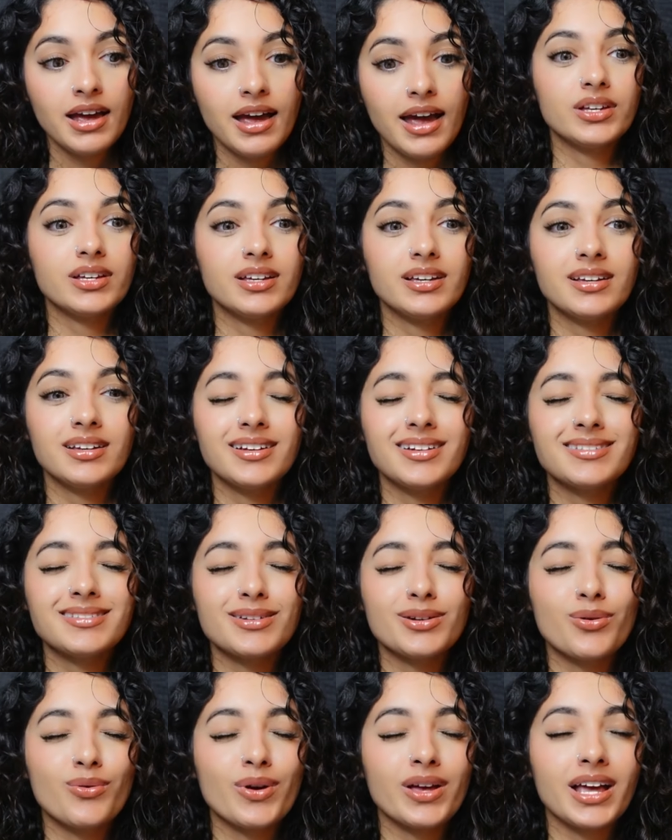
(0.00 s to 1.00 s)
It's
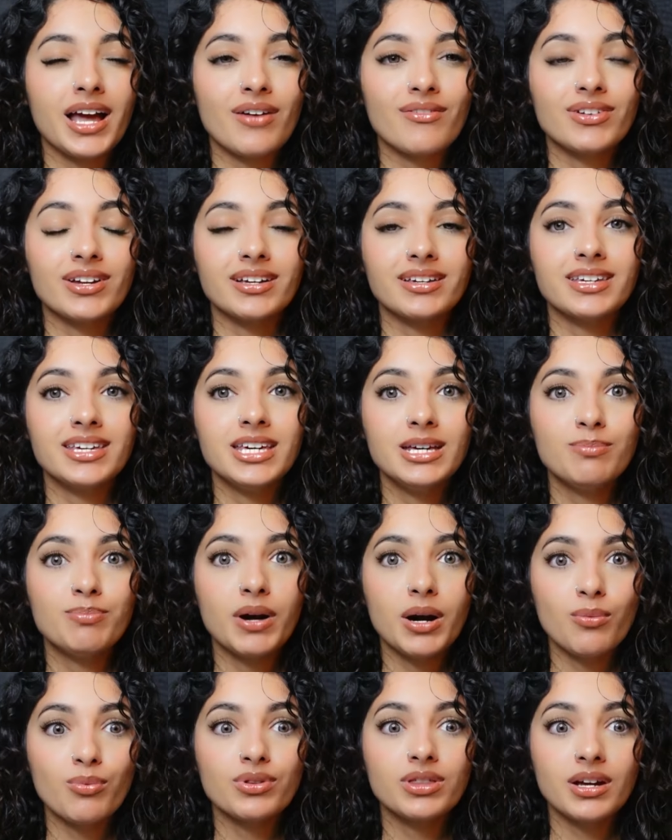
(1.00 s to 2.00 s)
annoying having to keep
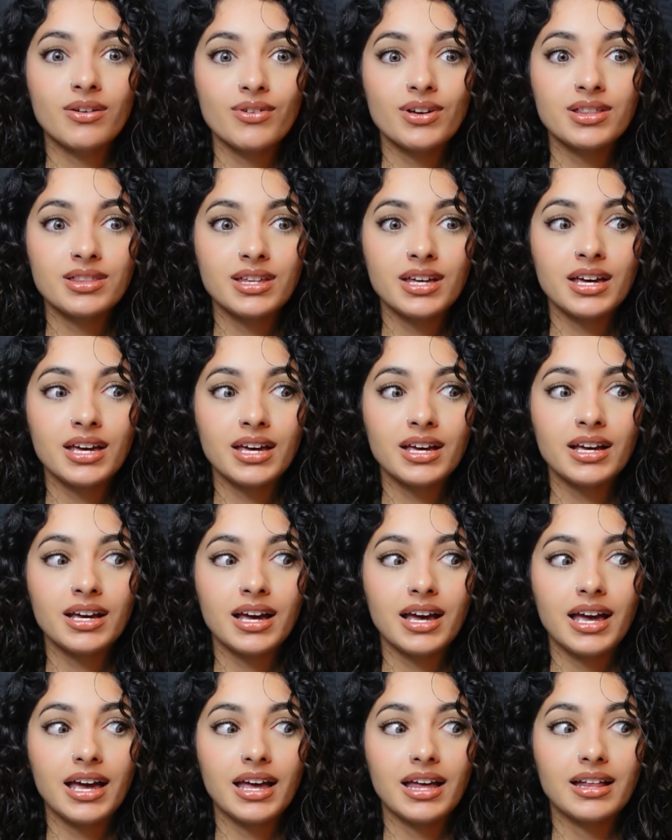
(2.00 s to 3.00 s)
up with everything.